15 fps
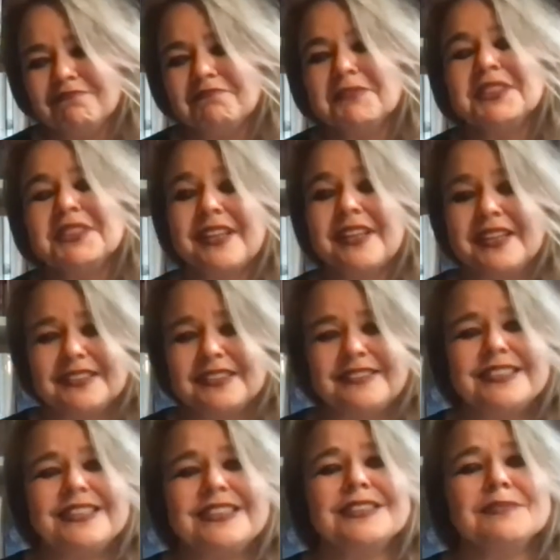
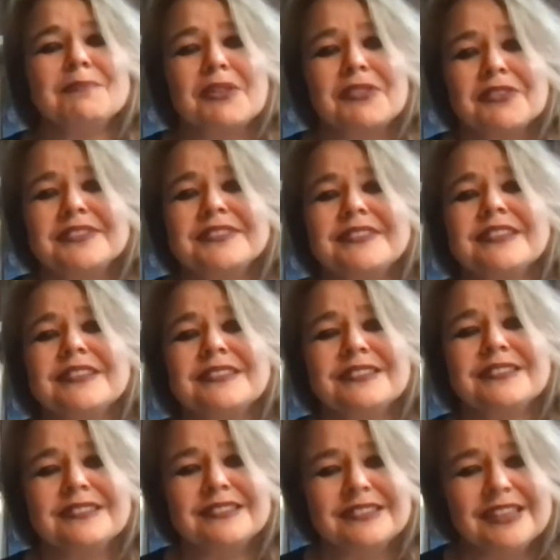maternity and mothers and
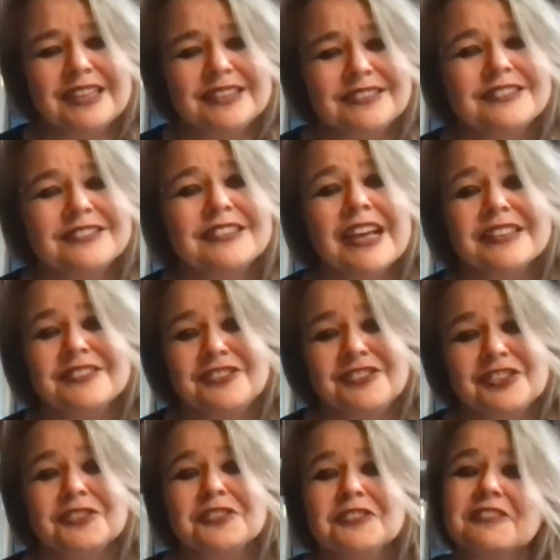mm. and, and
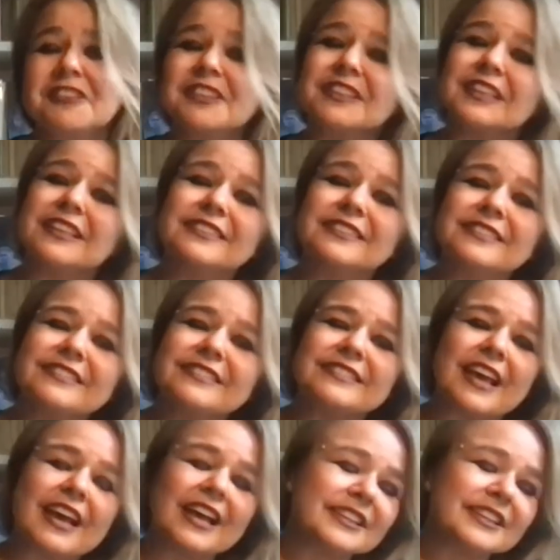children and
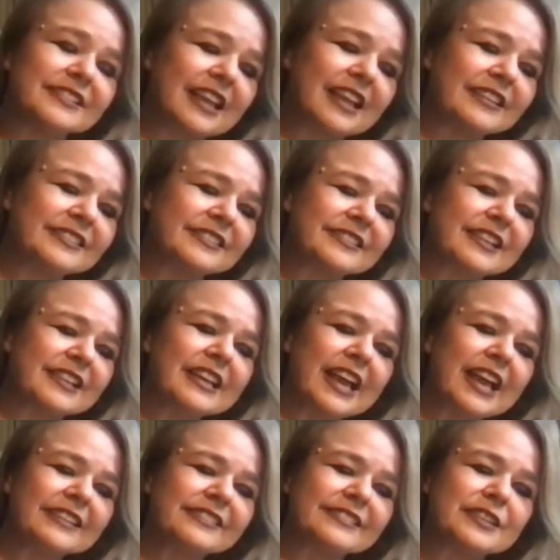and it it's
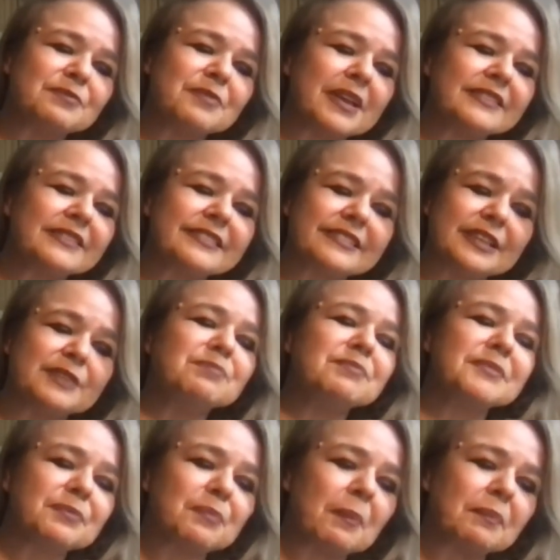it seemed it seemed
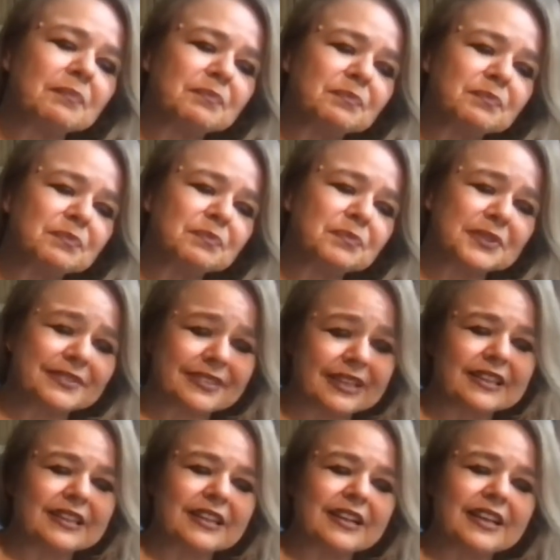
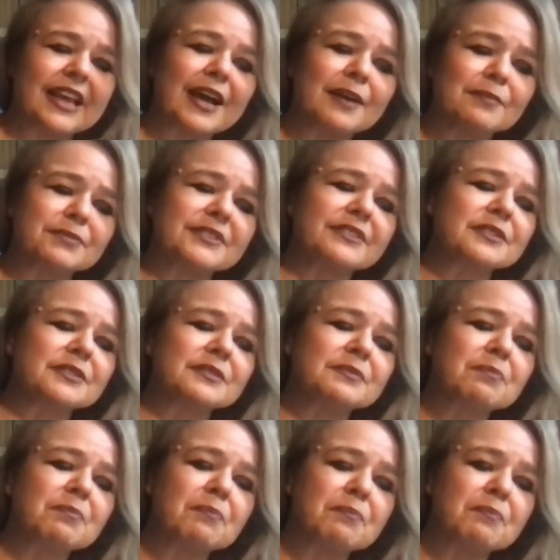particularly apt and